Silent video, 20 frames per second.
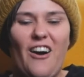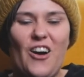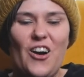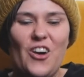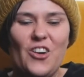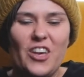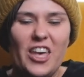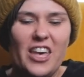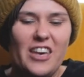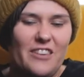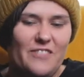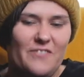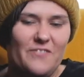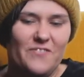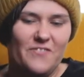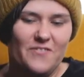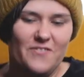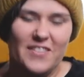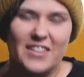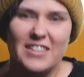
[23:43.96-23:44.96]
Okay,
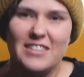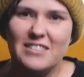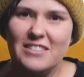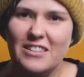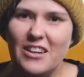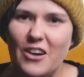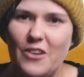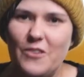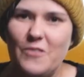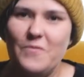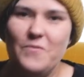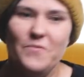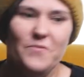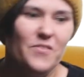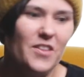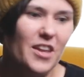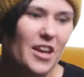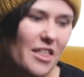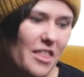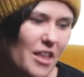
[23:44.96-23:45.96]
so
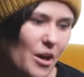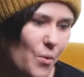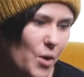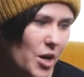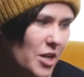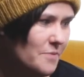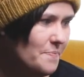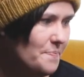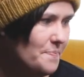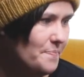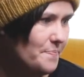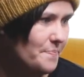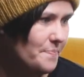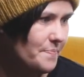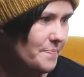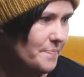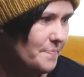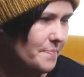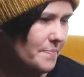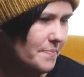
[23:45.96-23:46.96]
that one.
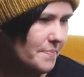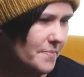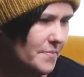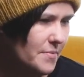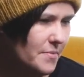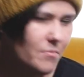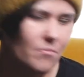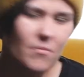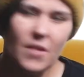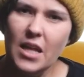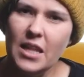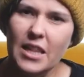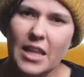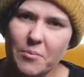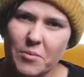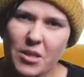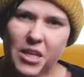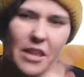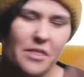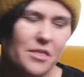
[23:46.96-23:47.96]

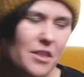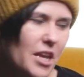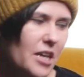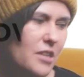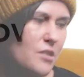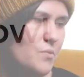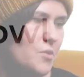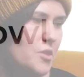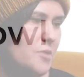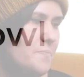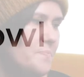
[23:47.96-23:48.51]
Let me get the next one.